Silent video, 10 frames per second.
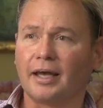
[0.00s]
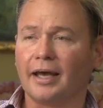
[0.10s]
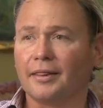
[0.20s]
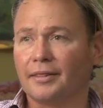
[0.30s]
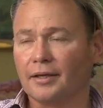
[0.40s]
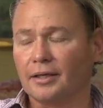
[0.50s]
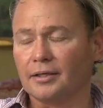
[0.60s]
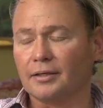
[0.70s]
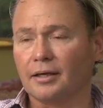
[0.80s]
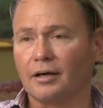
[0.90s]
And
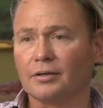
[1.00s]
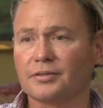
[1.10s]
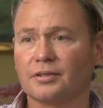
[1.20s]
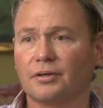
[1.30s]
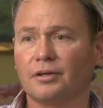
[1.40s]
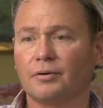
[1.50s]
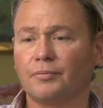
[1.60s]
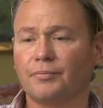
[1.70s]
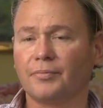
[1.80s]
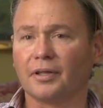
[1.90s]
then also,
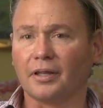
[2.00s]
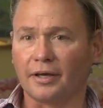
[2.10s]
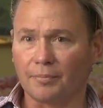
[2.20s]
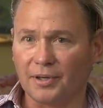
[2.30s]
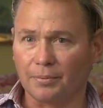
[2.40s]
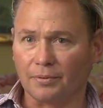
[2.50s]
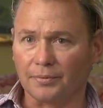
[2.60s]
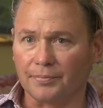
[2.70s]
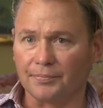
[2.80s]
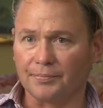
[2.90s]
a lot of
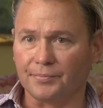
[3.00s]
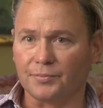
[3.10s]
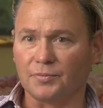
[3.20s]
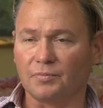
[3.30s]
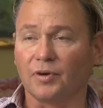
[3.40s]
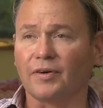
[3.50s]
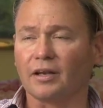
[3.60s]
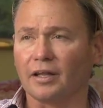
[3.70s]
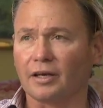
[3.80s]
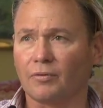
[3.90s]
people, we've had a
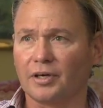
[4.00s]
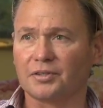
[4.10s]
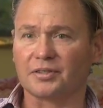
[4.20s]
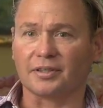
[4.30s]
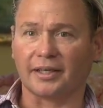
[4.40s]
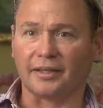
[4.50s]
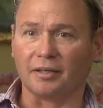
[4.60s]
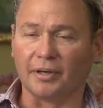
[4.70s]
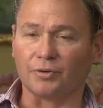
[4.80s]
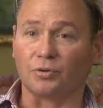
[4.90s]
lot of questions lately
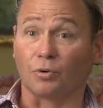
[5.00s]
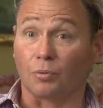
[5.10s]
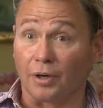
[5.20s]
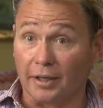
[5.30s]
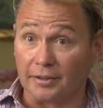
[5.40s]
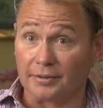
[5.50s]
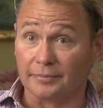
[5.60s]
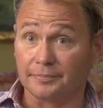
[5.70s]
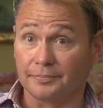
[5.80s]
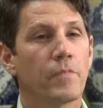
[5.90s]
about doorways.
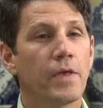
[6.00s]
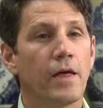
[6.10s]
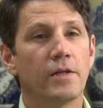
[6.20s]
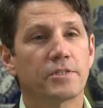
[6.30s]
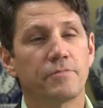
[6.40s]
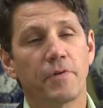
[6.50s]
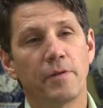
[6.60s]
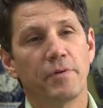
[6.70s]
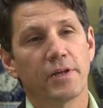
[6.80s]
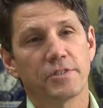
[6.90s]
Yeah, it's
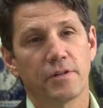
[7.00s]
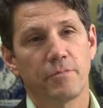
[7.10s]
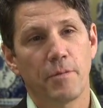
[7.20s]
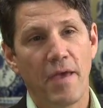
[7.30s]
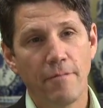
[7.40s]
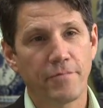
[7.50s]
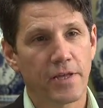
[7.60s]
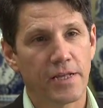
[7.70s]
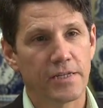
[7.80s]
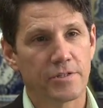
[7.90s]
funny because the
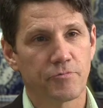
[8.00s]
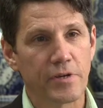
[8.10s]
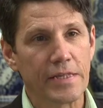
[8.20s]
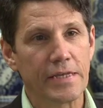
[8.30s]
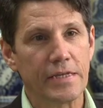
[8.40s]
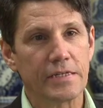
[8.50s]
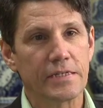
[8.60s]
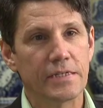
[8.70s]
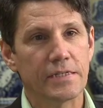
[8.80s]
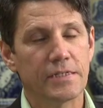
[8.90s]
pamphlet is really
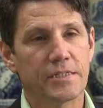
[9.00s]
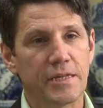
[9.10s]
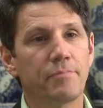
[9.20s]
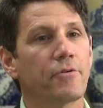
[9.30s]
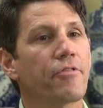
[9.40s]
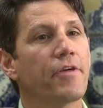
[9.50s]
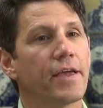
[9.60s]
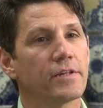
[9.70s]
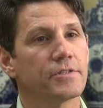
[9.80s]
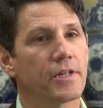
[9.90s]
simple
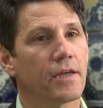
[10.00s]
things.